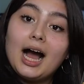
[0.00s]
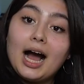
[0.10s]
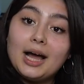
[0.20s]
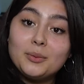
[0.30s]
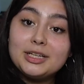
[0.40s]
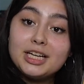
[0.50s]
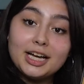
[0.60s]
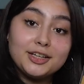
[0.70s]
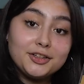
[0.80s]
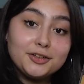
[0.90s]
I Wish I
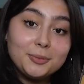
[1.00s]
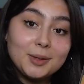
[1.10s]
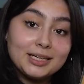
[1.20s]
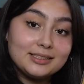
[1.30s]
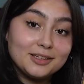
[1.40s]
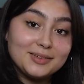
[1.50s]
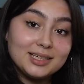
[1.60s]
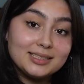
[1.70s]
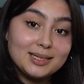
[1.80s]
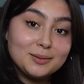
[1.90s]
Knew by Sylvia
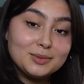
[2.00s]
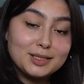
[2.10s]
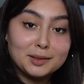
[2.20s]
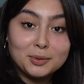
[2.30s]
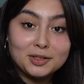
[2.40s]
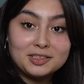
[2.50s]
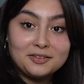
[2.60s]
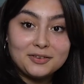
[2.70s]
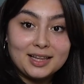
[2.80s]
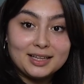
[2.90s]
Sims and Percy
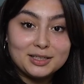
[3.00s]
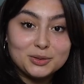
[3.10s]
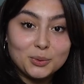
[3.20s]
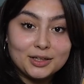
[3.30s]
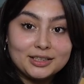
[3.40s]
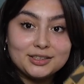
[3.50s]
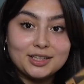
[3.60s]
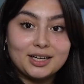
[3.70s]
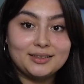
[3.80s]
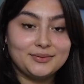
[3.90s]
Faith and his
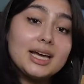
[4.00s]
orchestra,